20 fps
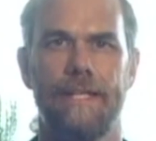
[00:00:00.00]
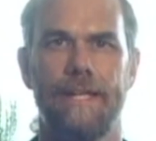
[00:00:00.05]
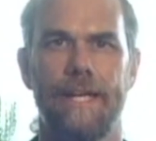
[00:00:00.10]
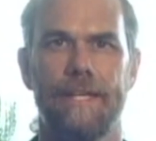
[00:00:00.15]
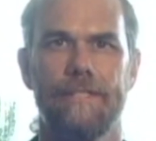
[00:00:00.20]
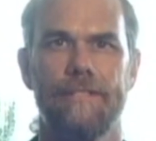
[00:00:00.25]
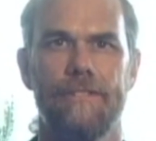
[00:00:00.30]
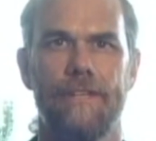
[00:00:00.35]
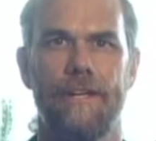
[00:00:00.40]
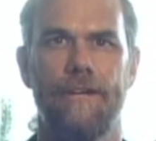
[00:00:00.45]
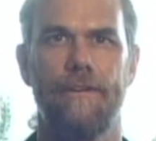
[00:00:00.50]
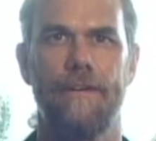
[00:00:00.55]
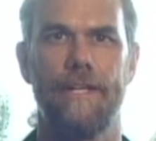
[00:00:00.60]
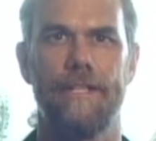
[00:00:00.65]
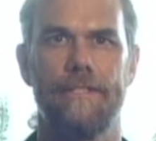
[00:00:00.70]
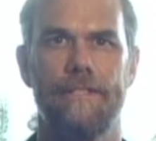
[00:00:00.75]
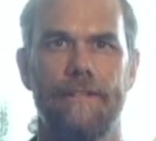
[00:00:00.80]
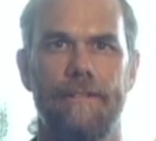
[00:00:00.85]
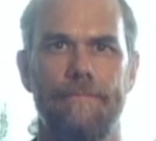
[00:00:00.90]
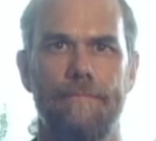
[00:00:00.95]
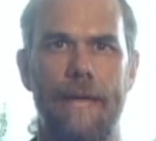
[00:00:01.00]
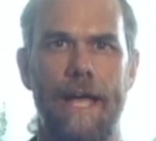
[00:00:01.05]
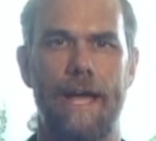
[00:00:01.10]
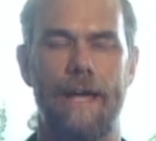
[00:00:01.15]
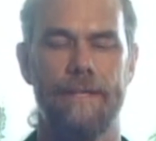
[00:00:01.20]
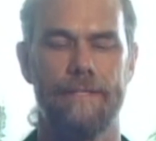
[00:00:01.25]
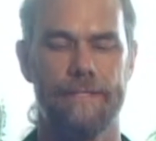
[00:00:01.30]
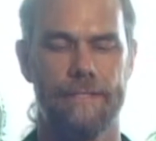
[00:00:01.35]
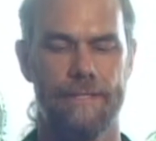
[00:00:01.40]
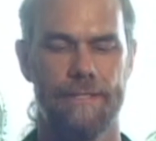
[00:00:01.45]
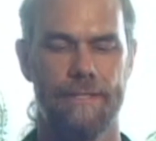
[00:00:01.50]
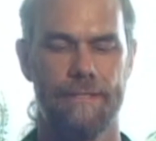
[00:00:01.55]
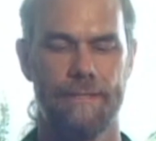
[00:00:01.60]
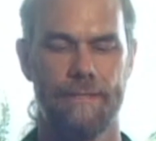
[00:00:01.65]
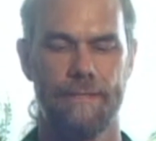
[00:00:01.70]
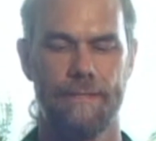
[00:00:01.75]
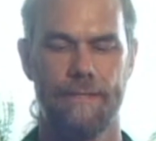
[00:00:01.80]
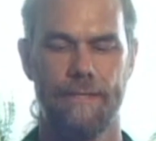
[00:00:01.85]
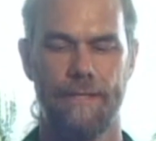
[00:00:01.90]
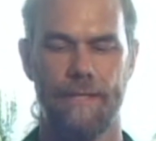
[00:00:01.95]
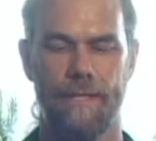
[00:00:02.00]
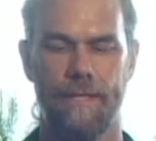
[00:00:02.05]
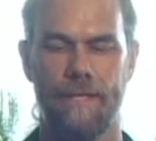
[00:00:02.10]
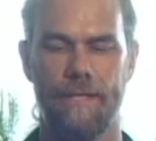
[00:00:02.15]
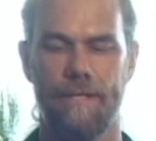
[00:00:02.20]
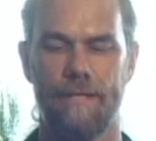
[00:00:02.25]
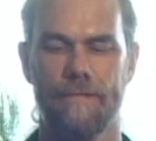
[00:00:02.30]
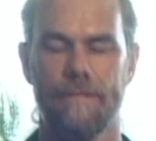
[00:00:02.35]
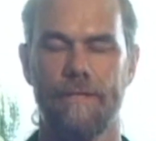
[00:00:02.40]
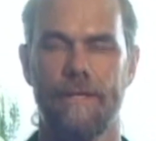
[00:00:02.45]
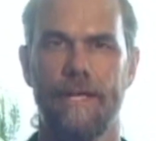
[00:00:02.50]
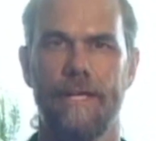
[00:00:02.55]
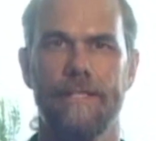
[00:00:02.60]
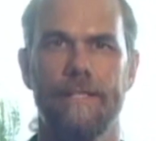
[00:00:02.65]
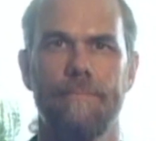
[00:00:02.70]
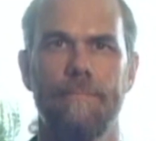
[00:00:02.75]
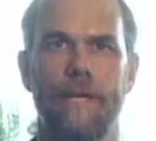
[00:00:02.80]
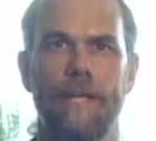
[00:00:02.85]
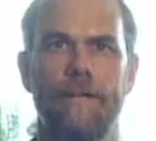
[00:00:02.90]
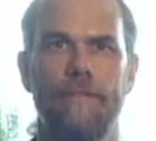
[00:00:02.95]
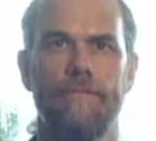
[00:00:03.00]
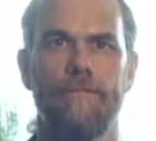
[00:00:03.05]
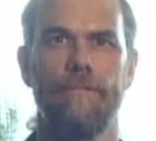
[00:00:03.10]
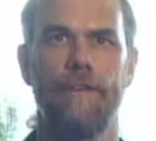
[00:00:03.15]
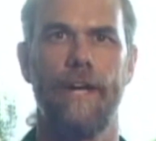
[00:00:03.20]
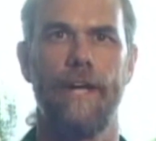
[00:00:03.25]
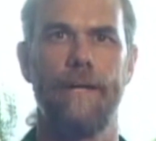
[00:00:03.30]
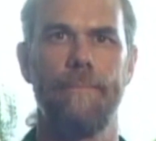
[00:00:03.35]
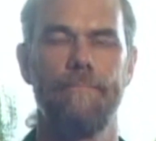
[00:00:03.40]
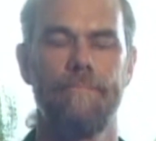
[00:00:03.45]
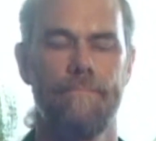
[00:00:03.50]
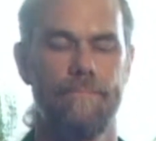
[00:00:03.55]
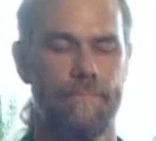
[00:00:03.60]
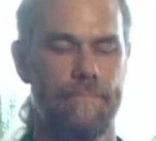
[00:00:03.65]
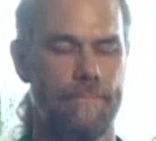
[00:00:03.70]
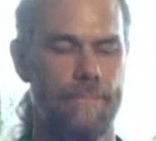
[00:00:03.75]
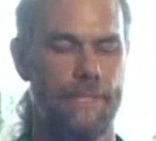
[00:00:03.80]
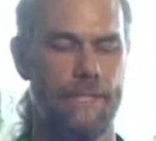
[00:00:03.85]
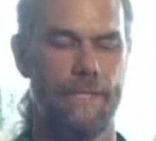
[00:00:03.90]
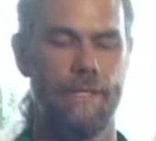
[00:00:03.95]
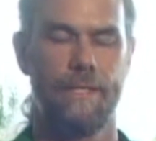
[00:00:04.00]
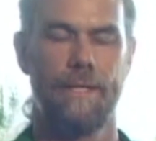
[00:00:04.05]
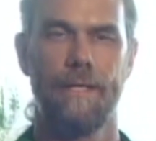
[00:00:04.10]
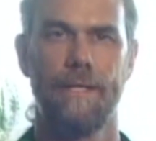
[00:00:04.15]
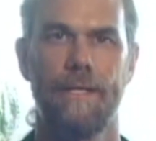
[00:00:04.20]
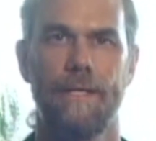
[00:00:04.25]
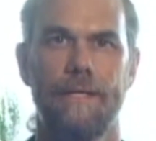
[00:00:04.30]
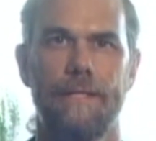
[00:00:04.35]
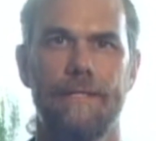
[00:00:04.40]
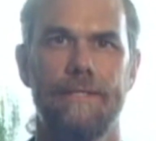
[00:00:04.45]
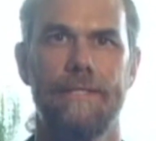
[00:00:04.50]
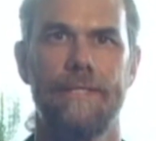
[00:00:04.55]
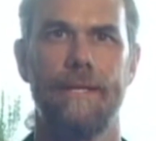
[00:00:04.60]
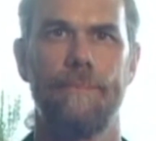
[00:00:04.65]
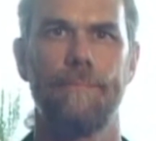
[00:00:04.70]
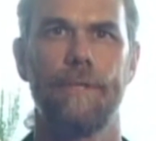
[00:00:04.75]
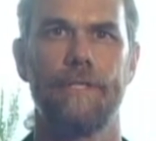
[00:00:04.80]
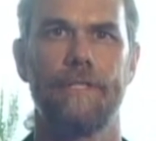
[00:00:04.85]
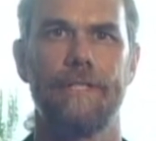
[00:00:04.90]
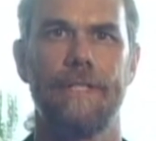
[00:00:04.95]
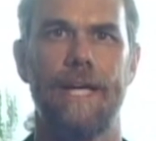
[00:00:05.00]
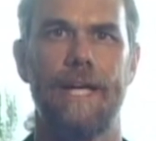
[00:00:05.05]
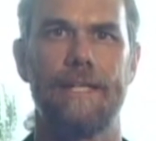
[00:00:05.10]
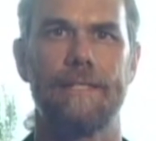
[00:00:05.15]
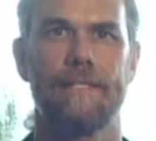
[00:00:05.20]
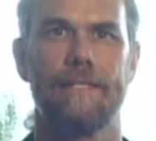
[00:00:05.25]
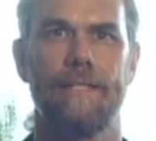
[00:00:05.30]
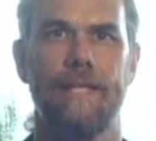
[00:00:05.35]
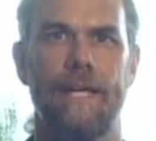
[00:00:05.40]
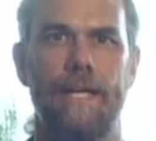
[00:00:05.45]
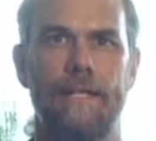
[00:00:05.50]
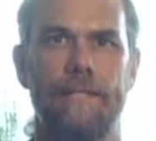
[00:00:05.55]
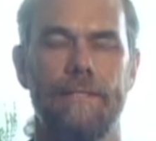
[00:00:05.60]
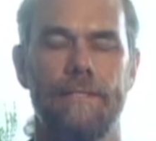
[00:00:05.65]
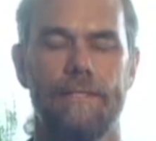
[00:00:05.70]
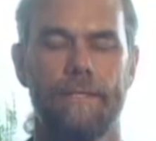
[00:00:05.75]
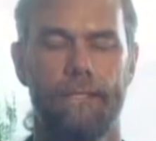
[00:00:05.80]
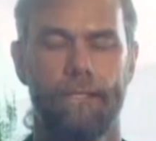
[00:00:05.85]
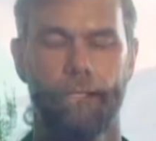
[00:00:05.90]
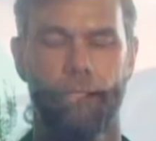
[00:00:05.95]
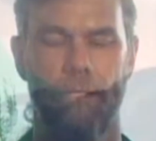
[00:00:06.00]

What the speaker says: next generation of mask. It also has a metal frame, tempered glass lens.